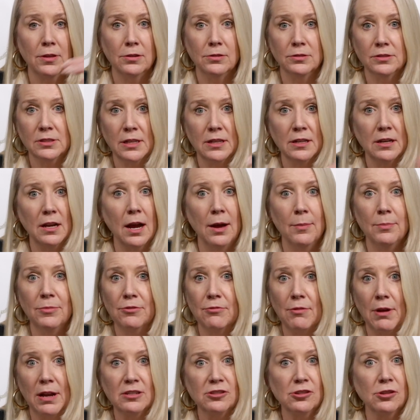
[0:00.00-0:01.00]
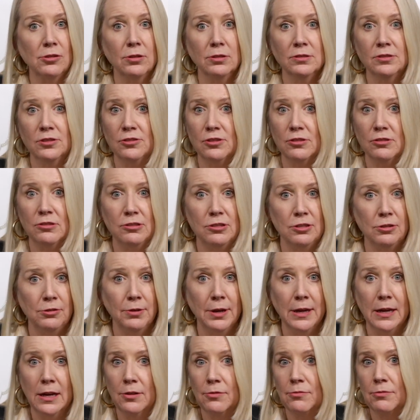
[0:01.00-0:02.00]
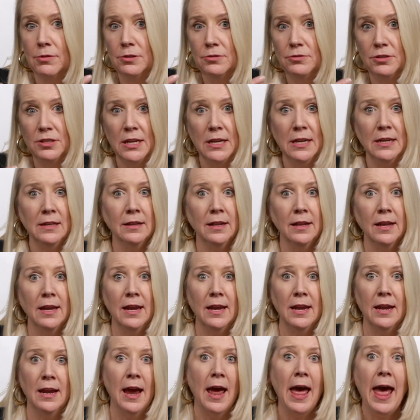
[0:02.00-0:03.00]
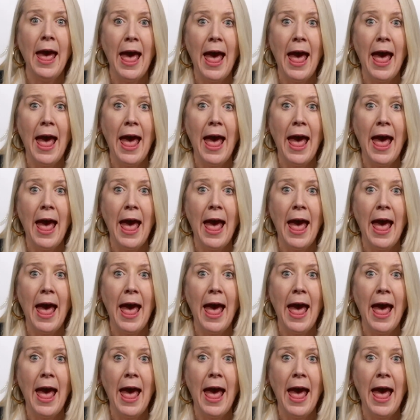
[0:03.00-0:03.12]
those income thresholds just doing it routinely